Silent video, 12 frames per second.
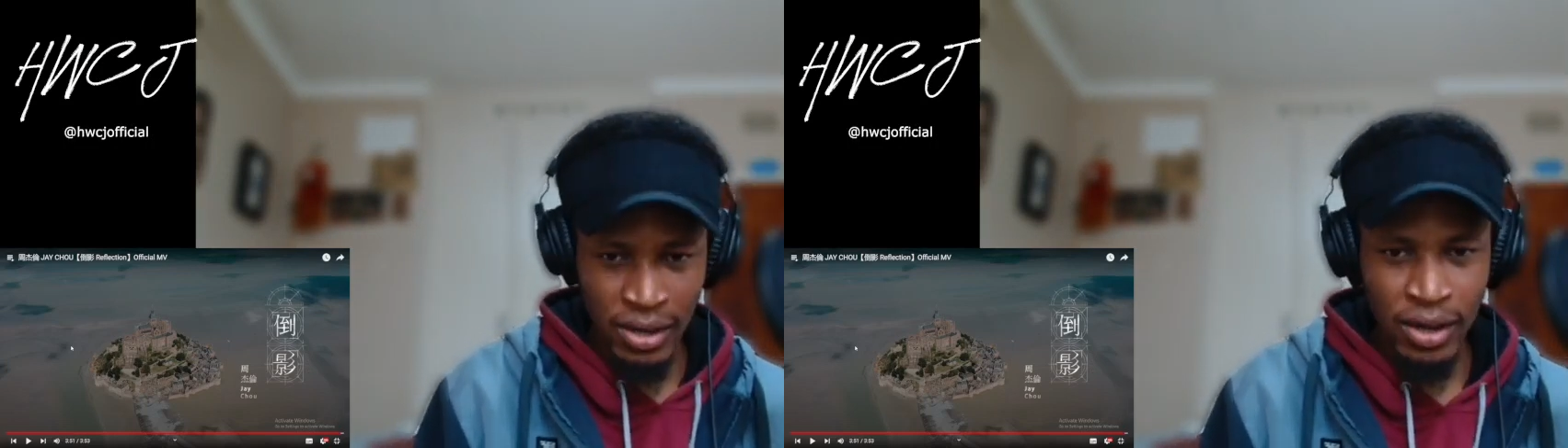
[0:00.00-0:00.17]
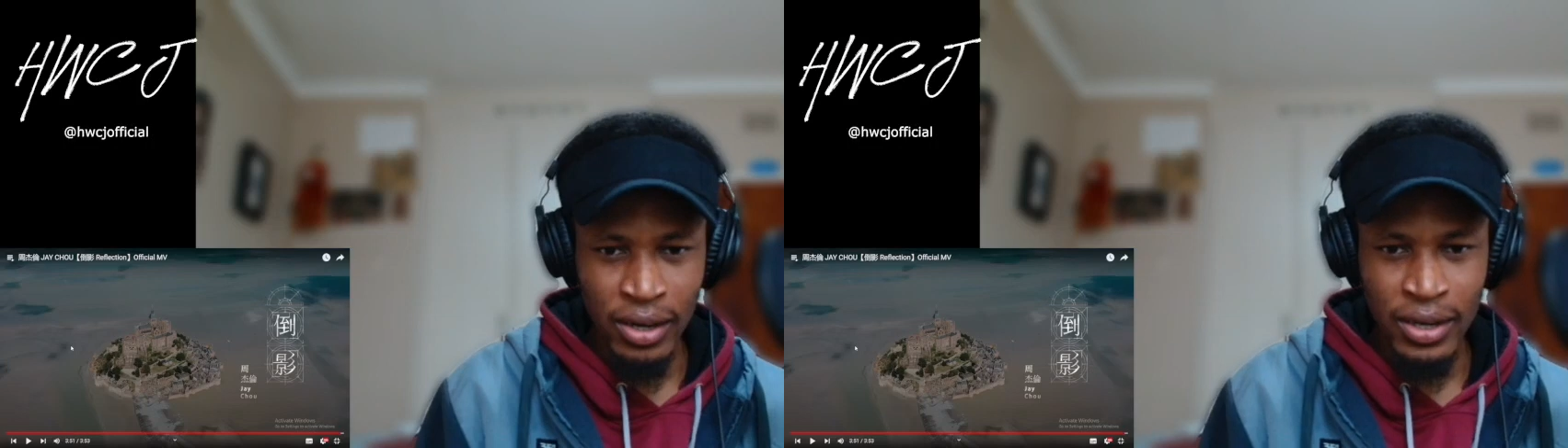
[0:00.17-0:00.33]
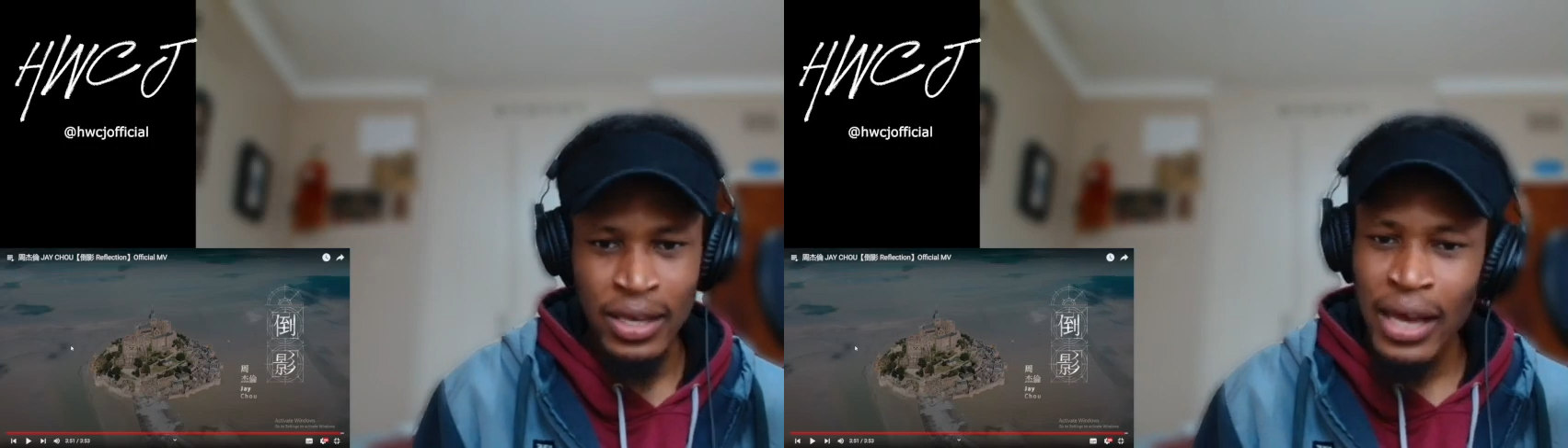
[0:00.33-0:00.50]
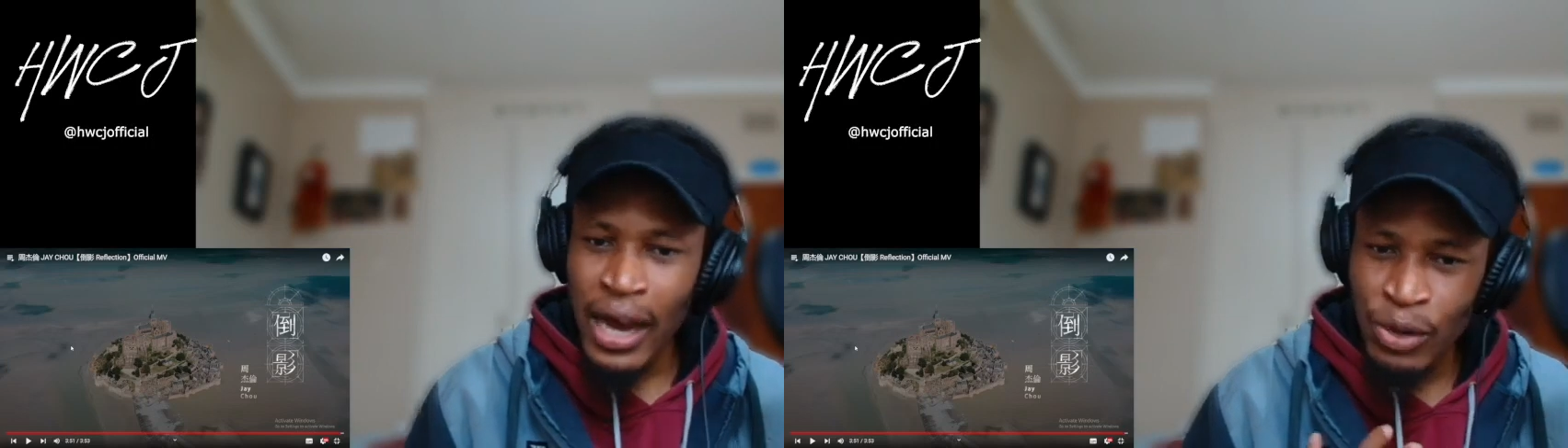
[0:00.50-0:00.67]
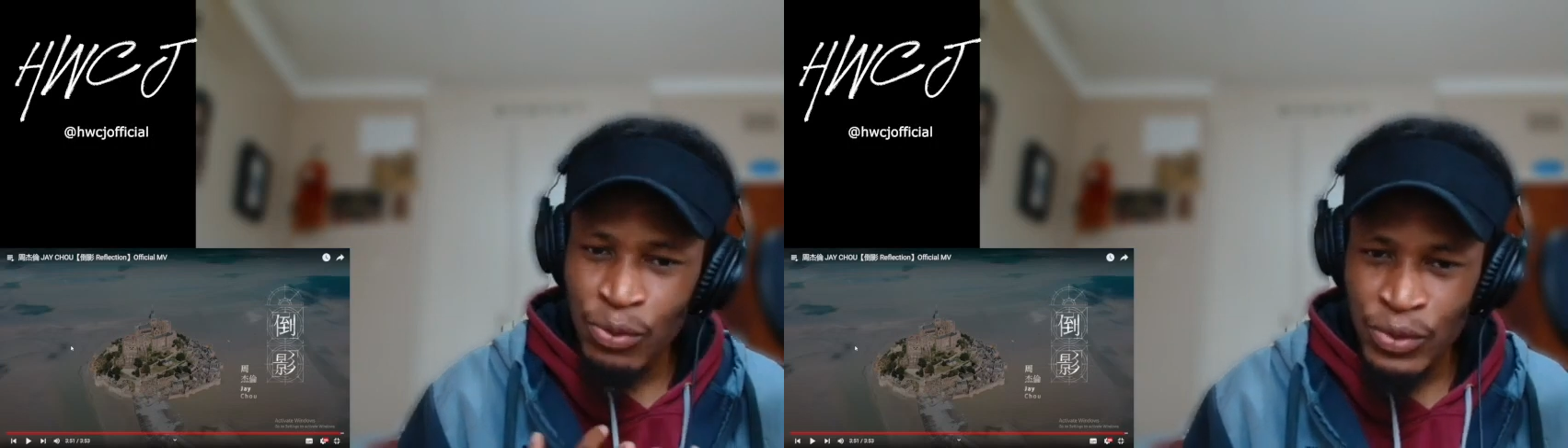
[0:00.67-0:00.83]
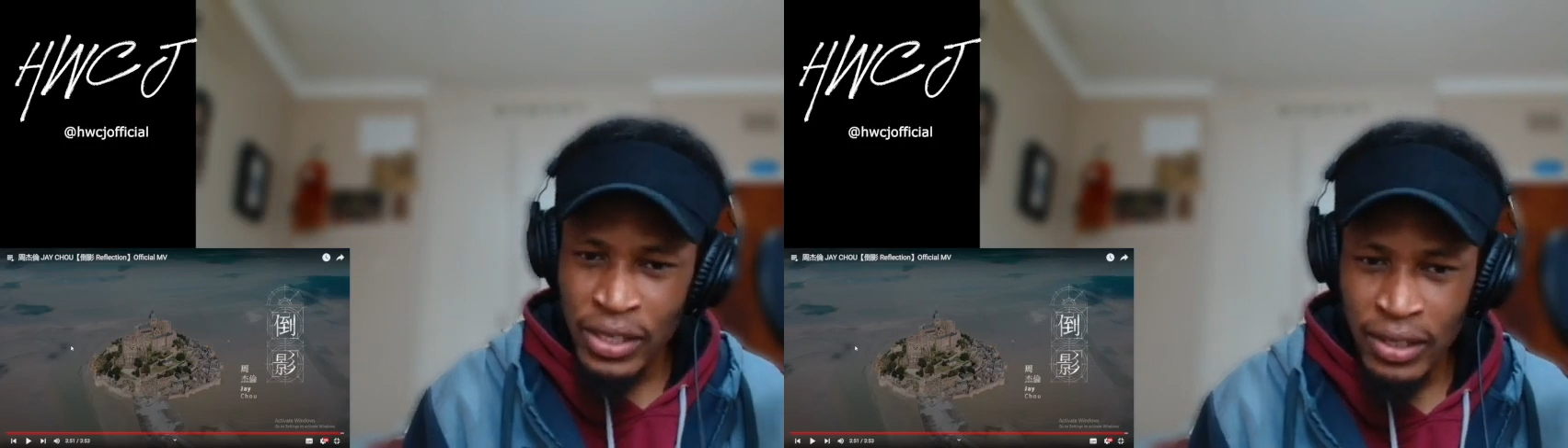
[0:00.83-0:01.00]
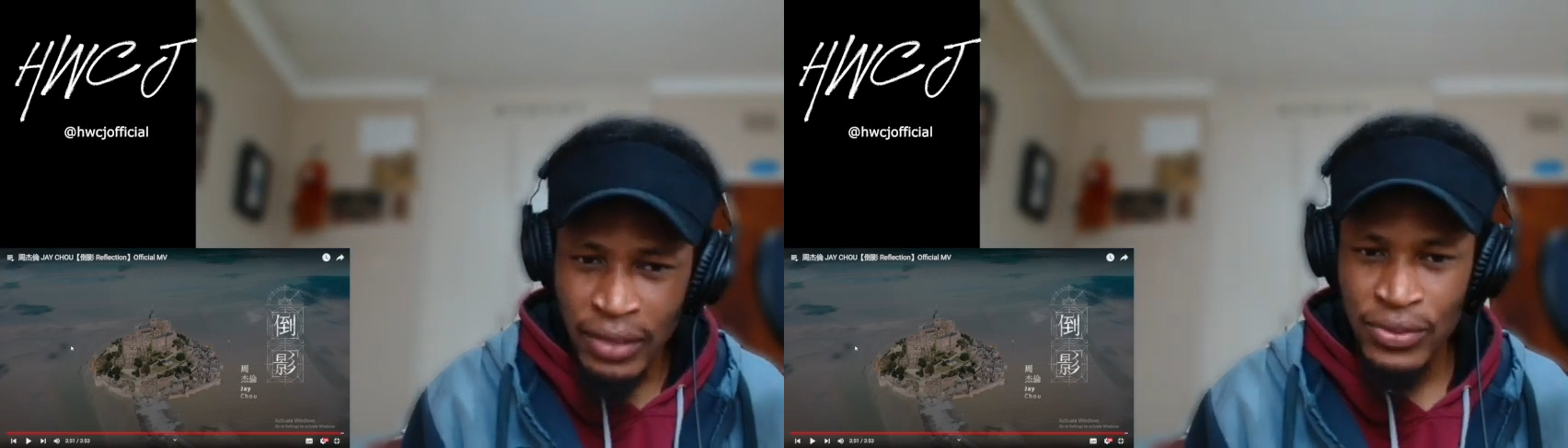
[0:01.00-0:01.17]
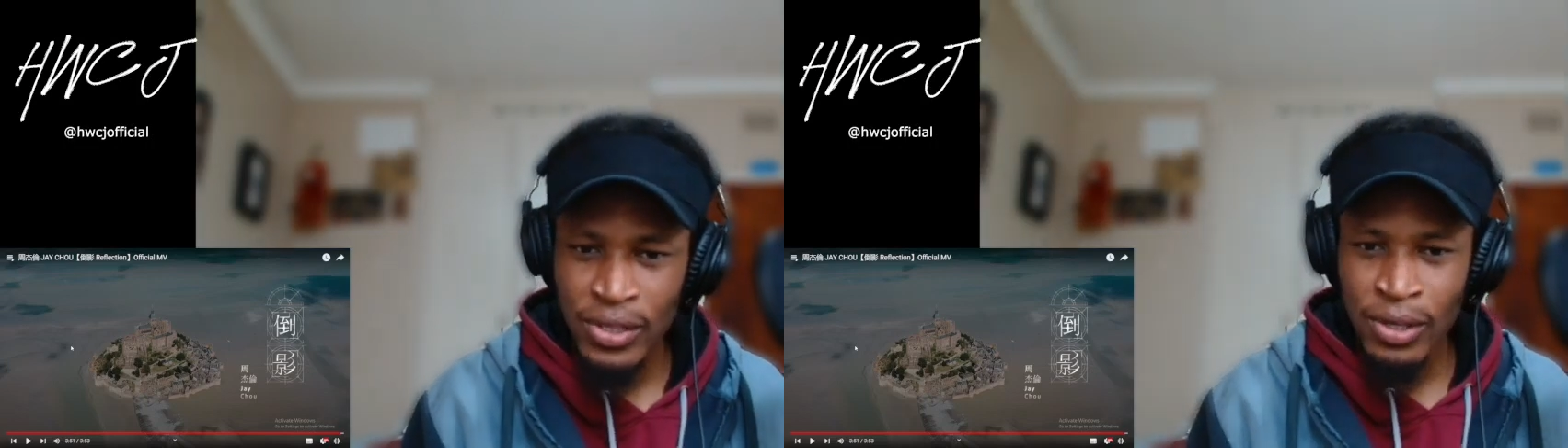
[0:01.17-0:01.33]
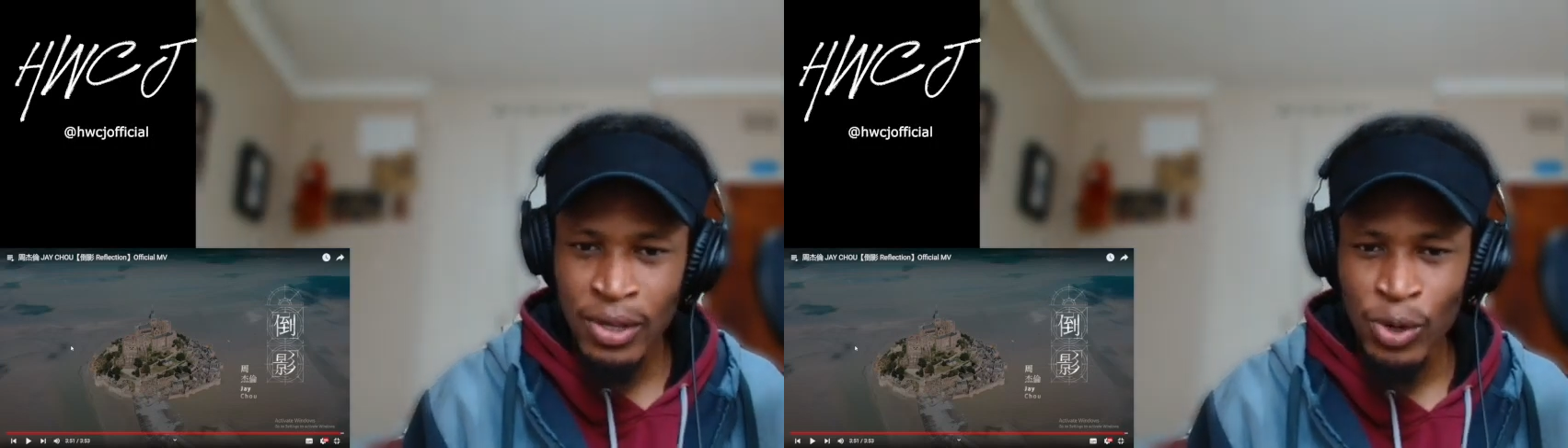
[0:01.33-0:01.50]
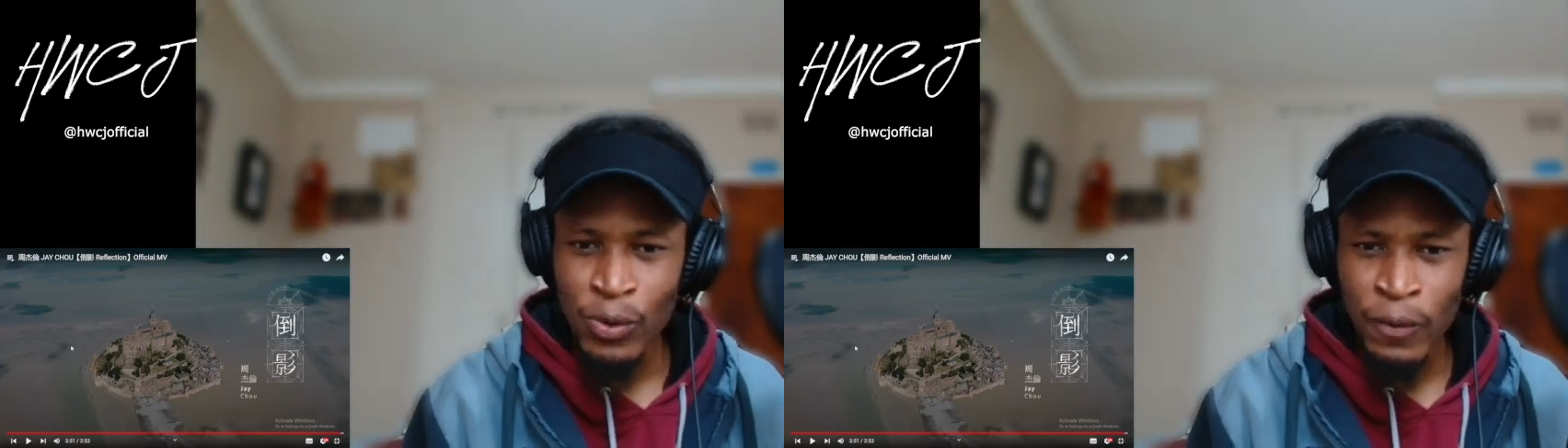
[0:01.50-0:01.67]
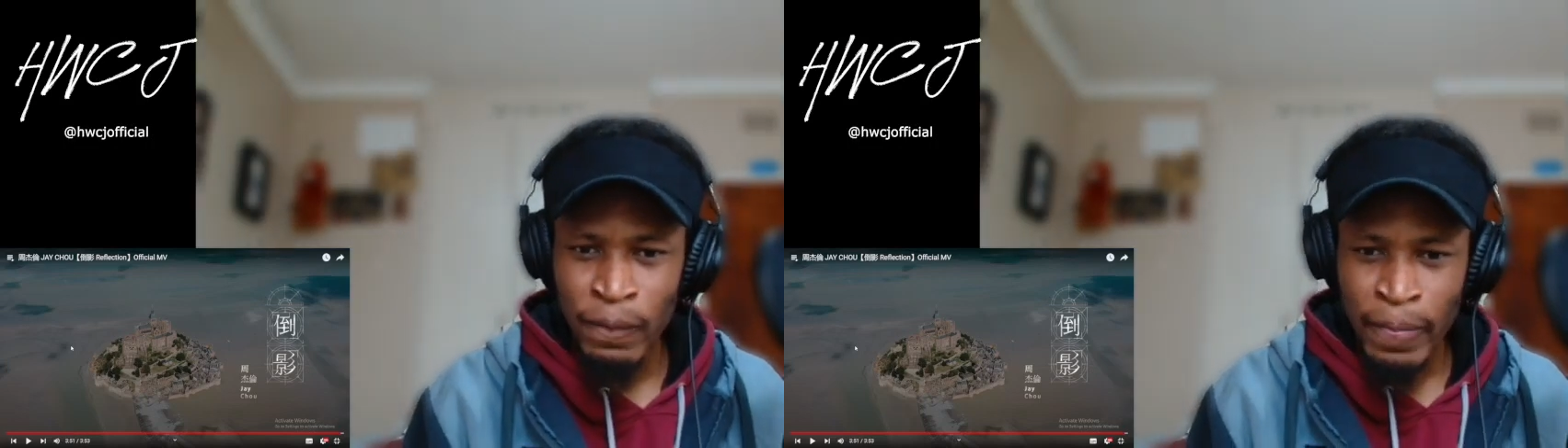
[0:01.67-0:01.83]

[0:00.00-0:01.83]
on? I'd really love to know.